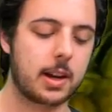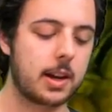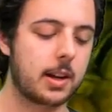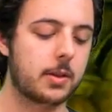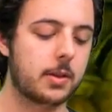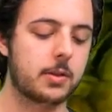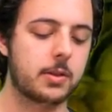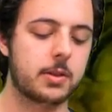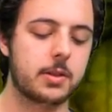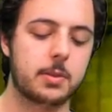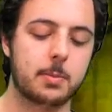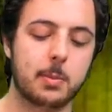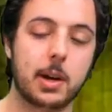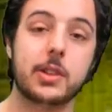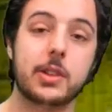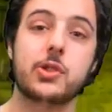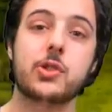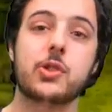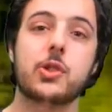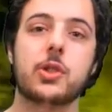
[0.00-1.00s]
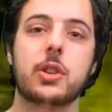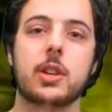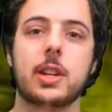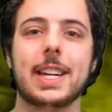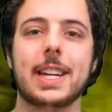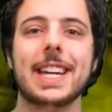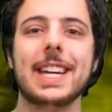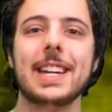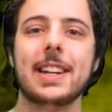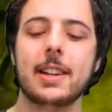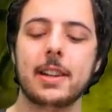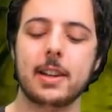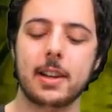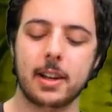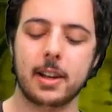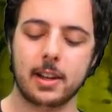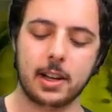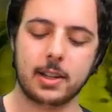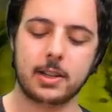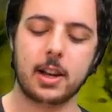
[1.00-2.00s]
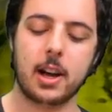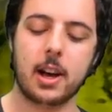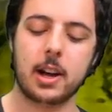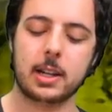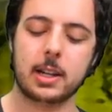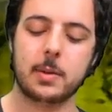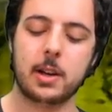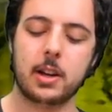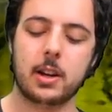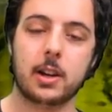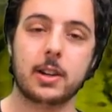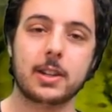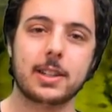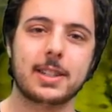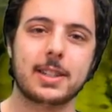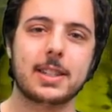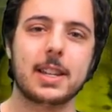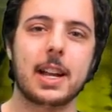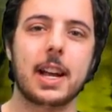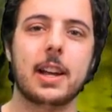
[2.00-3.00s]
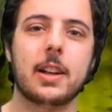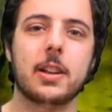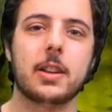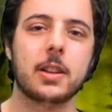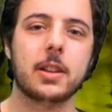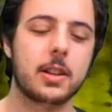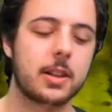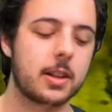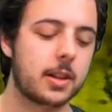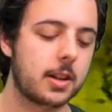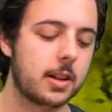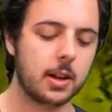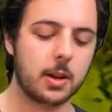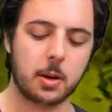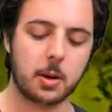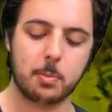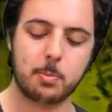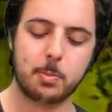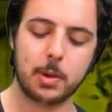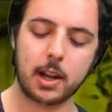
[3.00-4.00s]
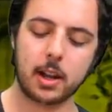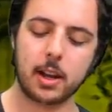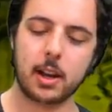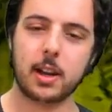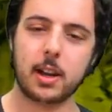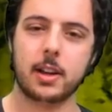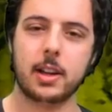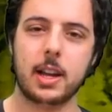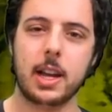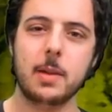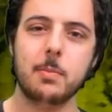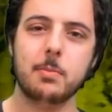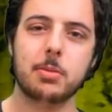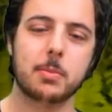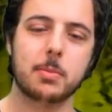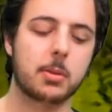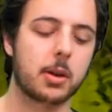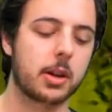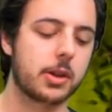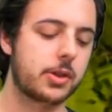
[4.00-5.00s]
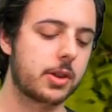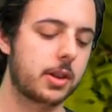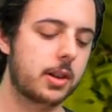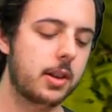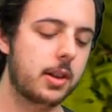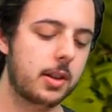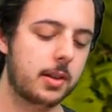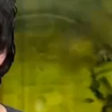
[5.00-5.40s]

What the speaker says: Crown's much heated and talked about art style. You know, big on in proportion.